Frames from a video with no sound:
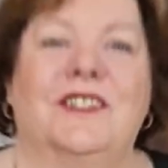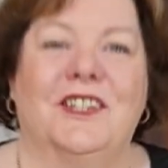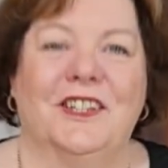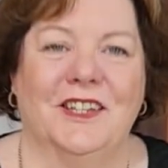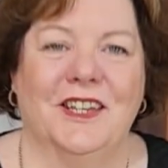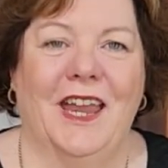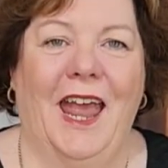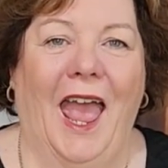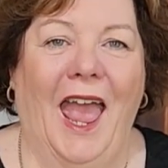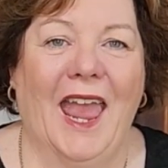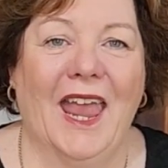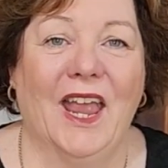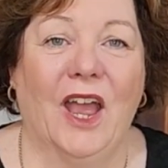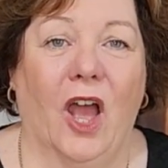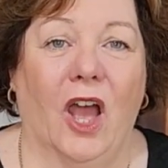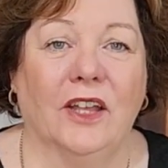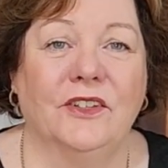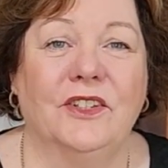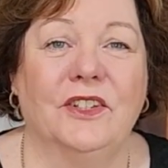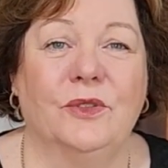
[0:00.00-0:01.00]
Today,
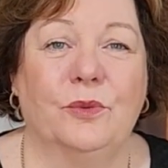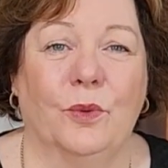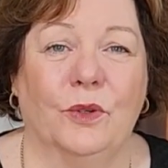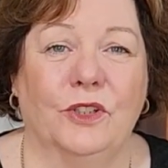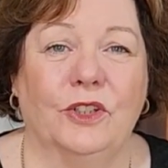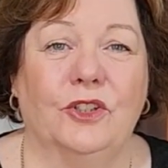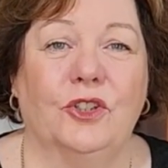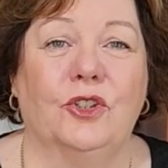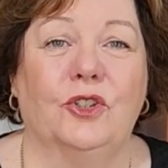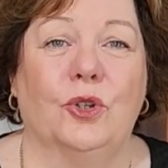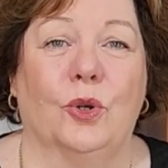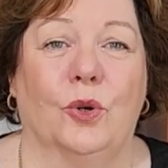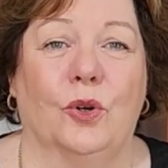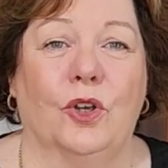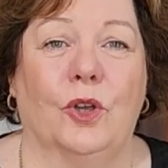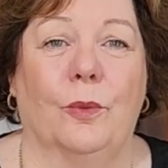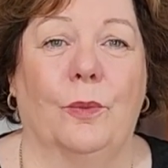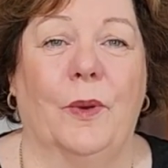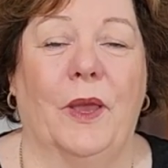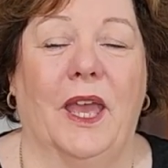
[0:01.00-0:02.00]
I just wanted to
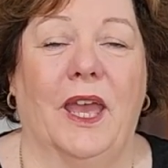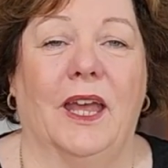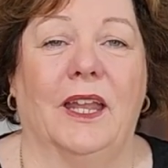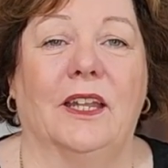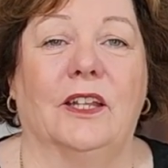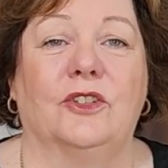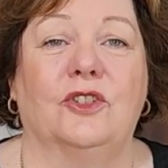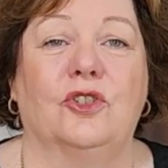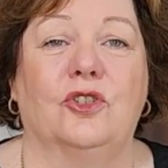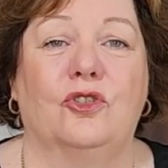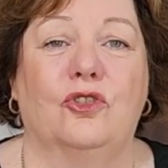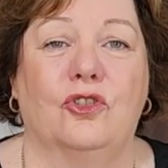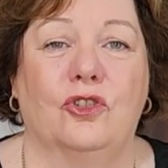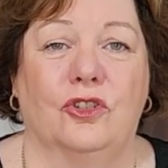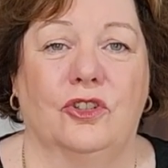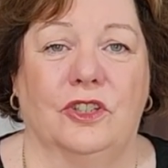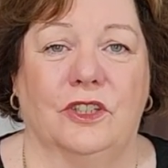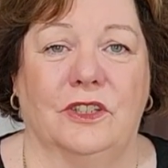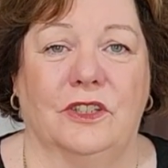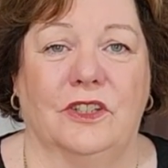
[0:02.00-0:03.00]
talk about a
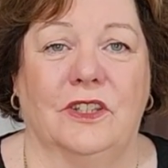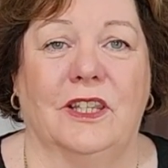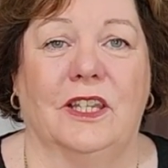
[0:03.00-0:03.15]
student